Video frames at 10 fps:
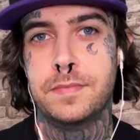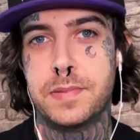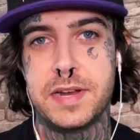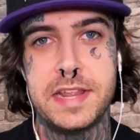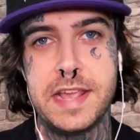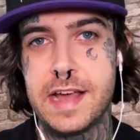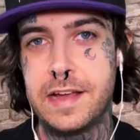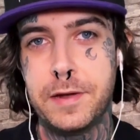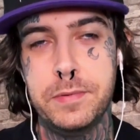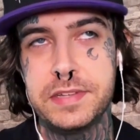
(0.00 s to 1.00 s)
But yeah,
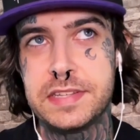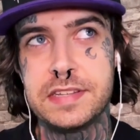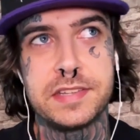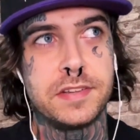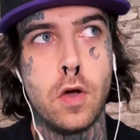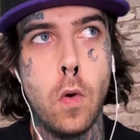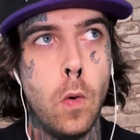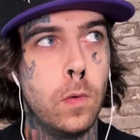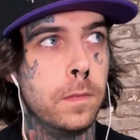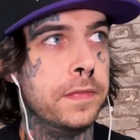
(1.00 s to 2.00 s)
it was this
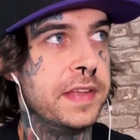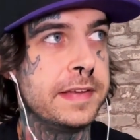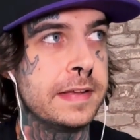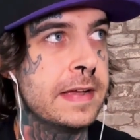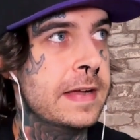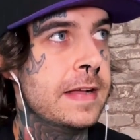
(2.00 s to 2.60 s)
whole thing.